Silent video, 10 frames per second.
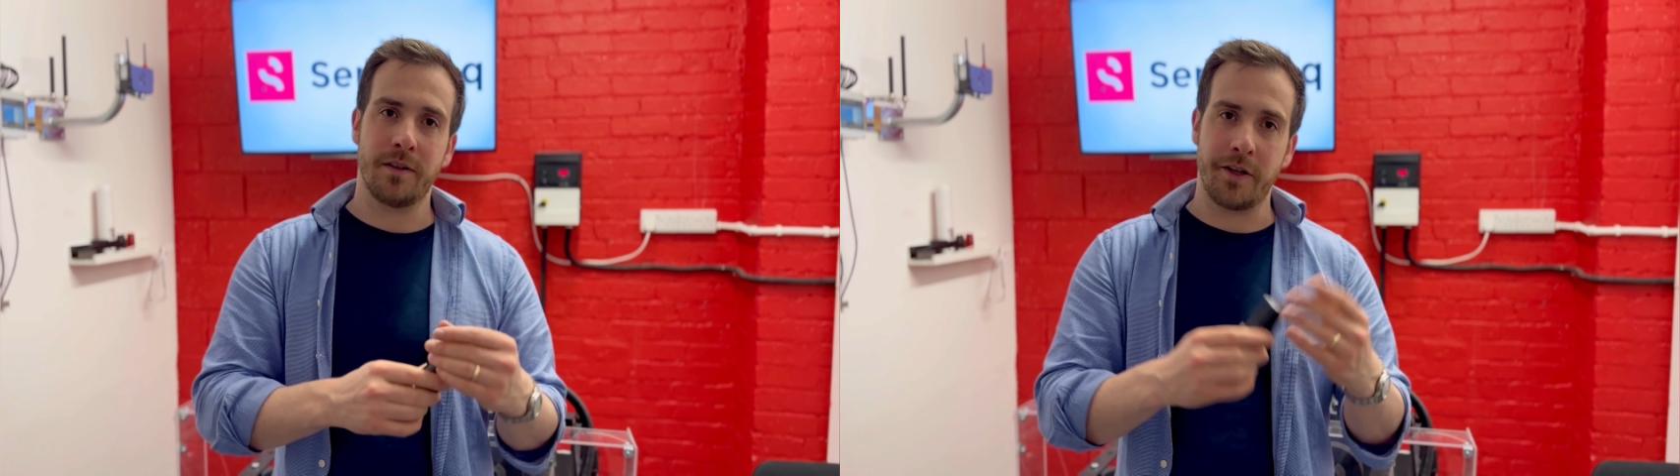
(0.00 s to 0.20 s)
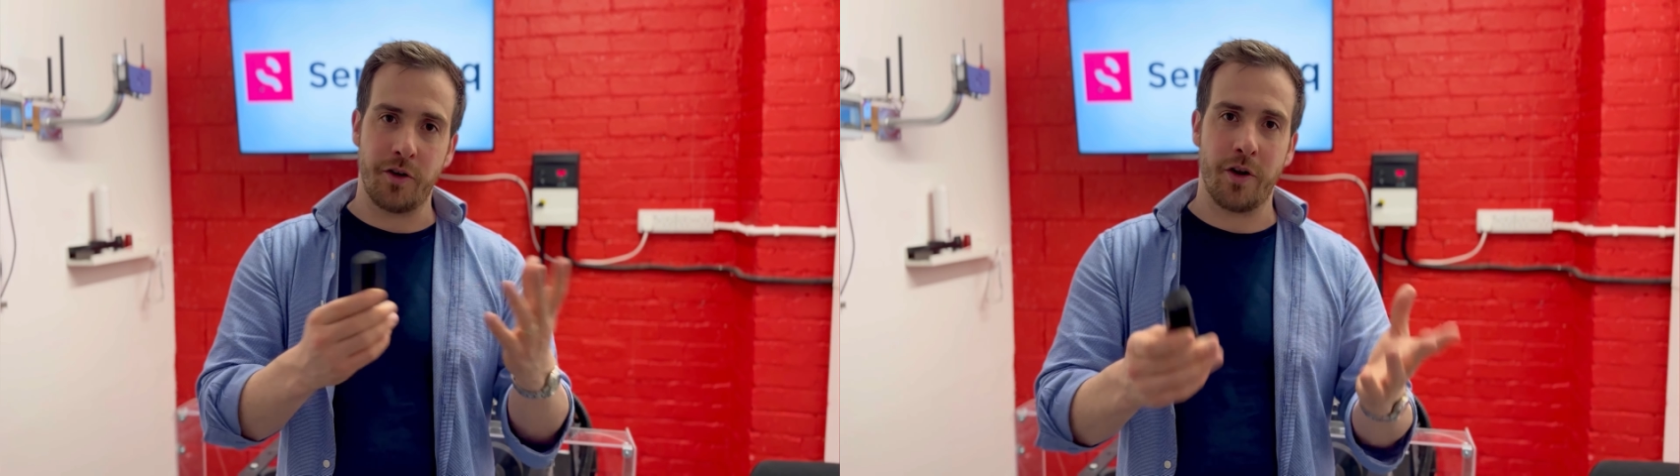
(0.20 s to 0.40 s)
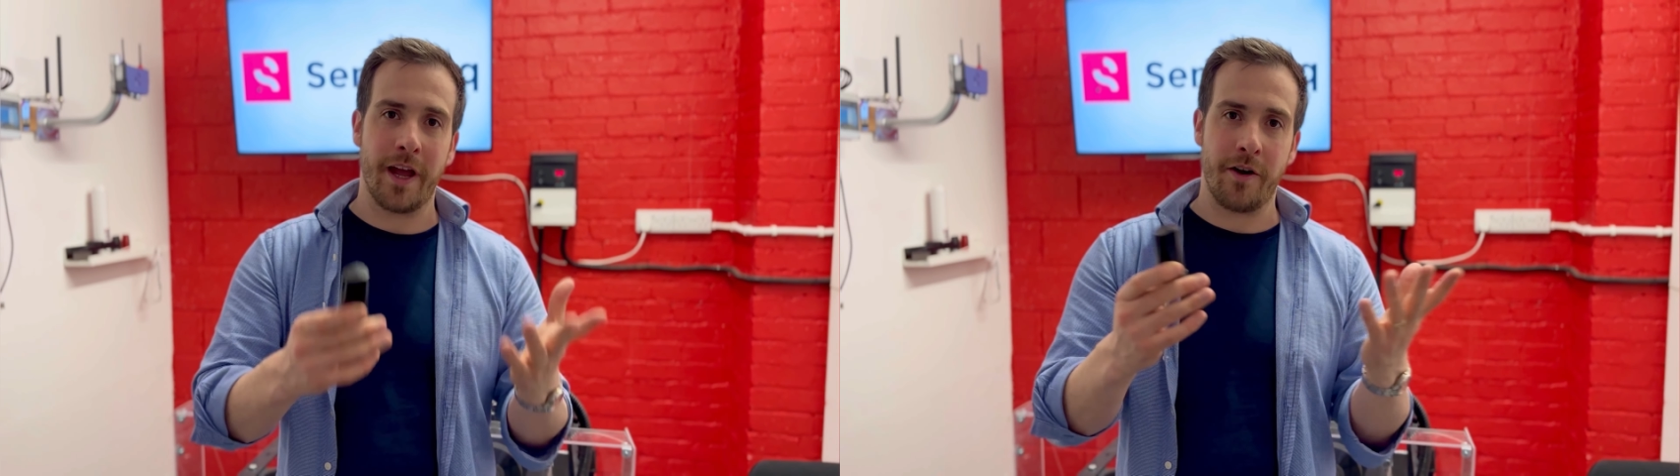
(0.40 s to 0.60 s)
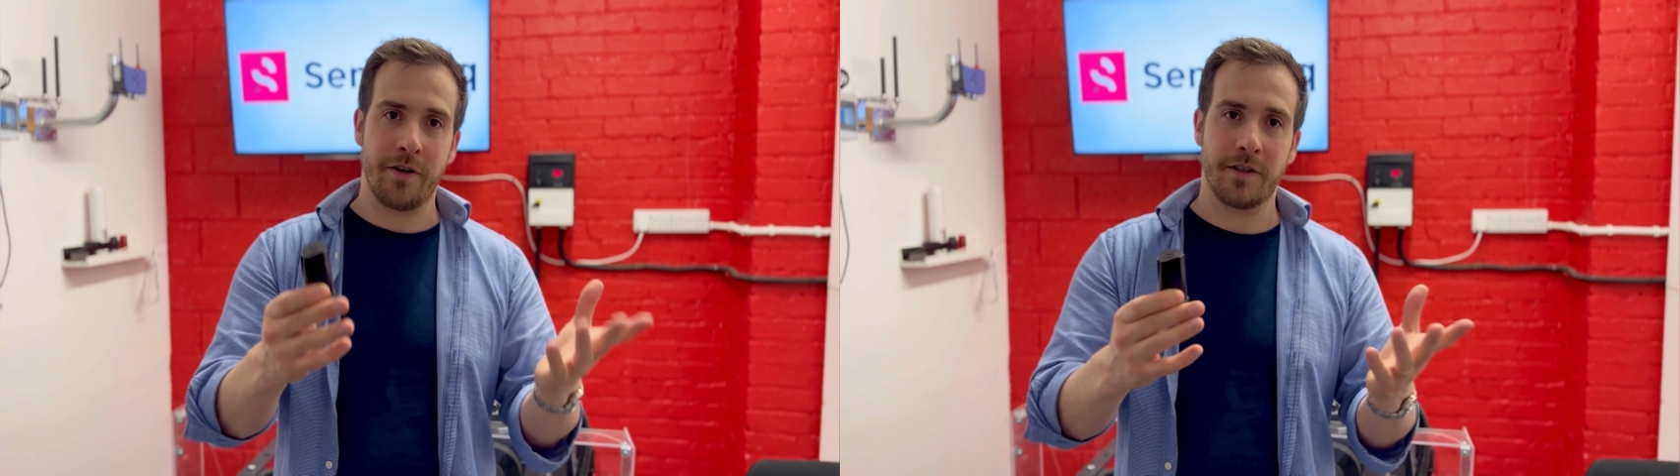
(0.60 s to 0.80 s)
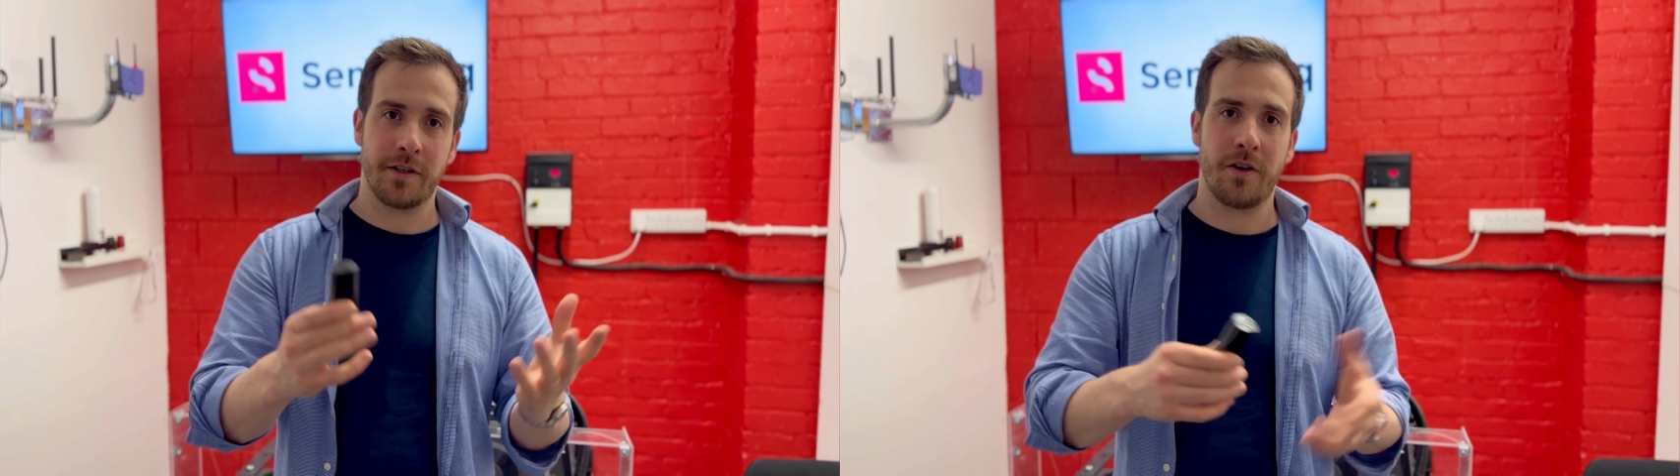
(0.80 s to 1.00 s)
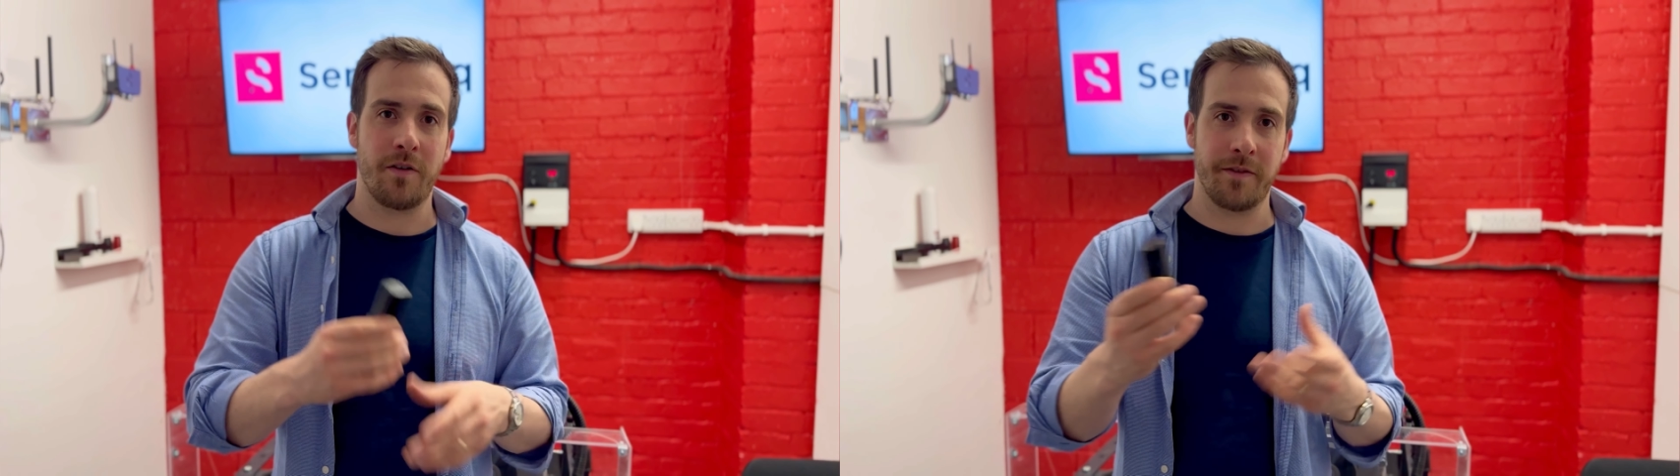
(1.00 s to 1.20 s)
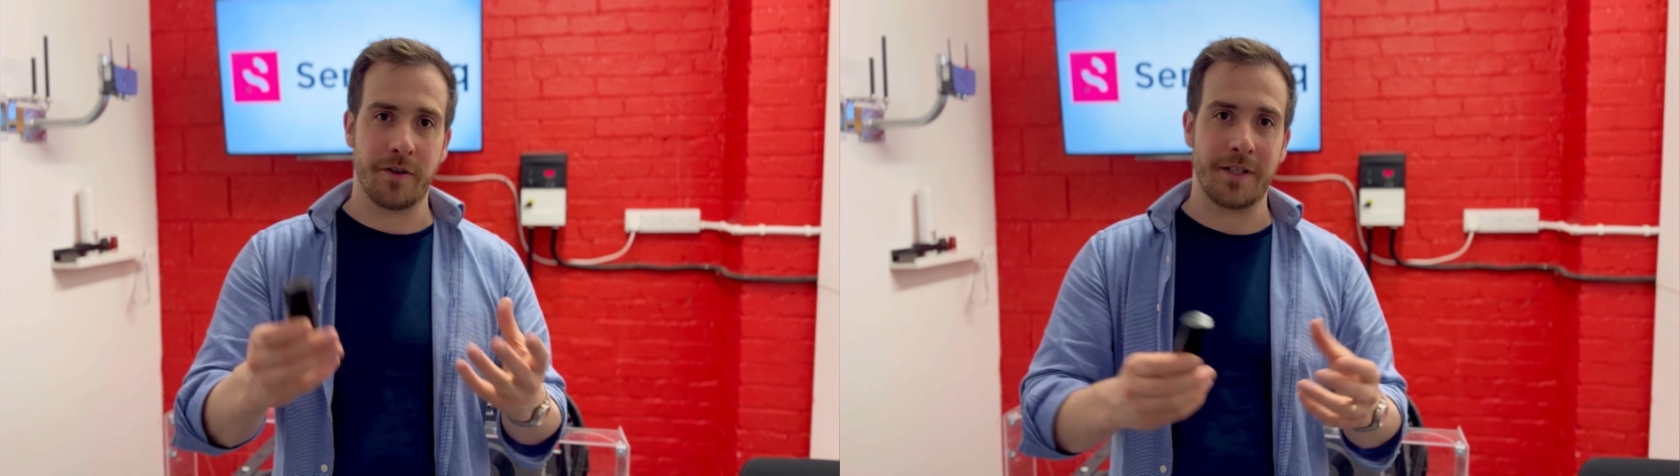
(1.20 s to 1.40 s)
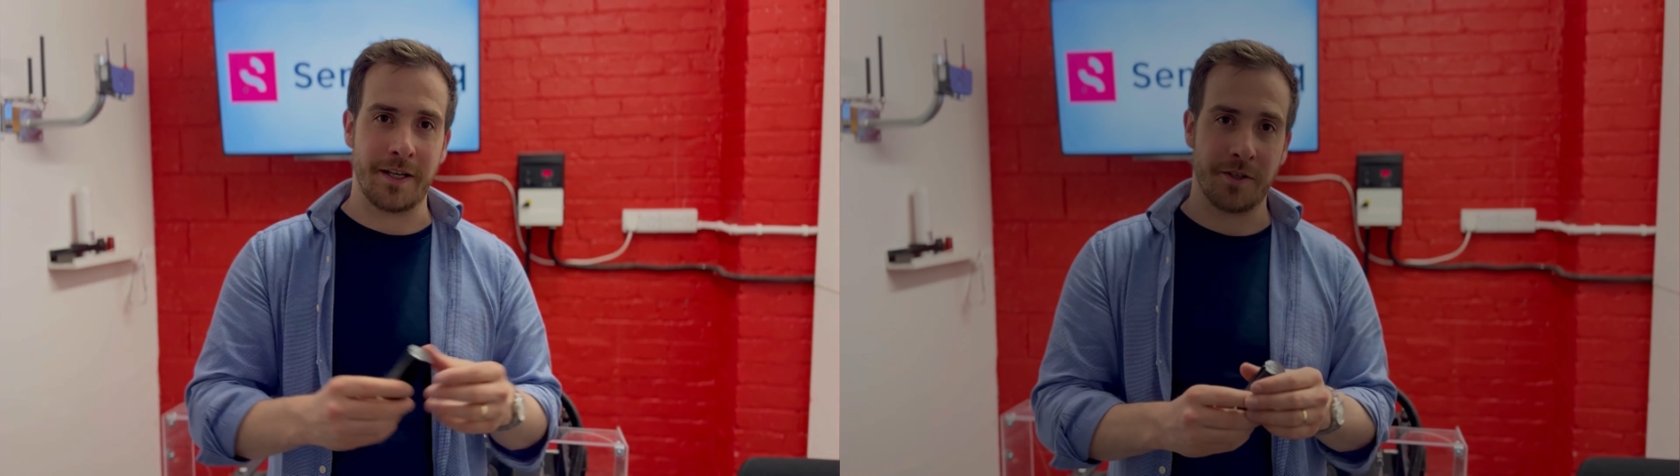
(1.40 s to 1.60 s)
that you get out of your
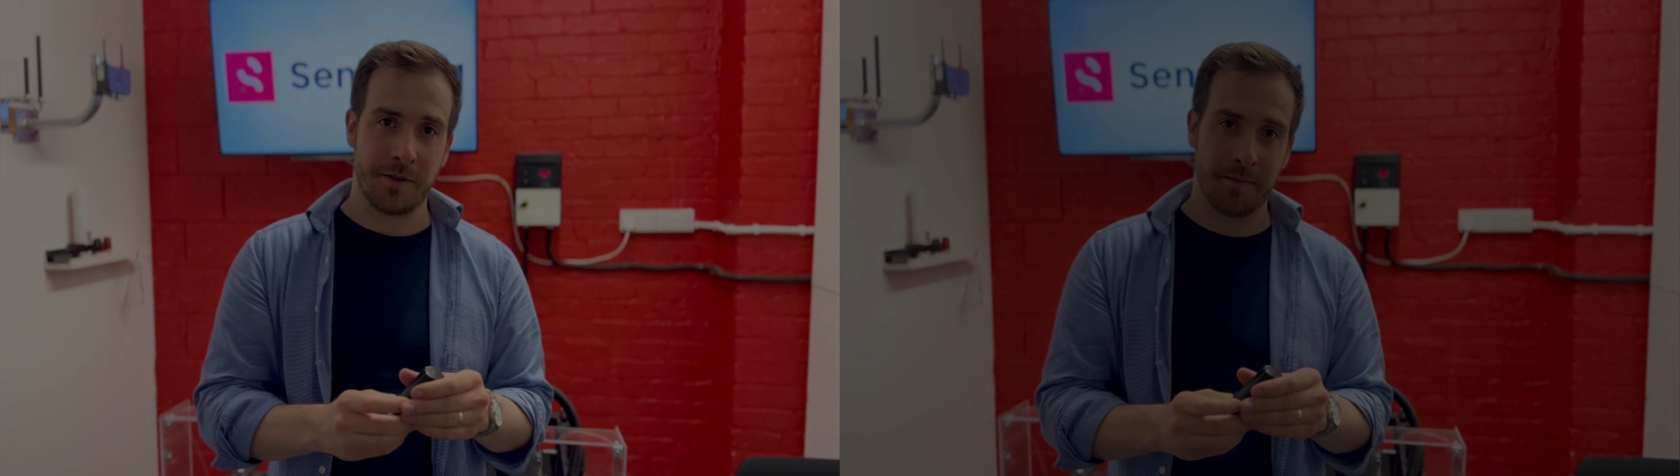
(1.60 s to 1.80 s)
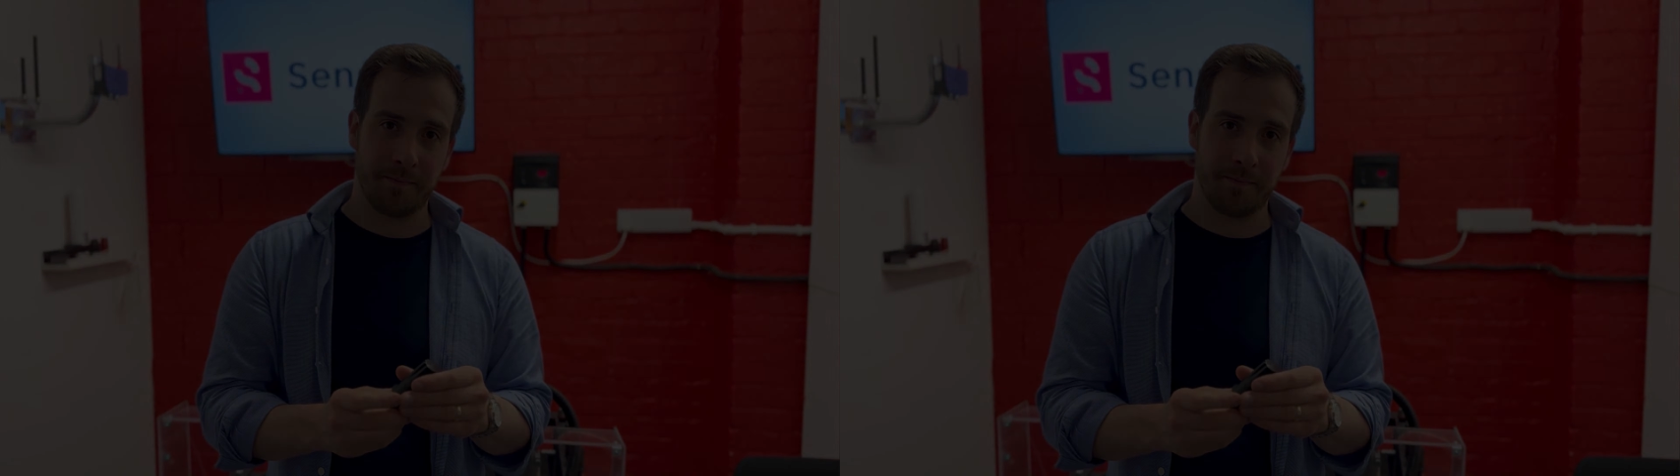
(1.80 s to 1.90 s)
sensor.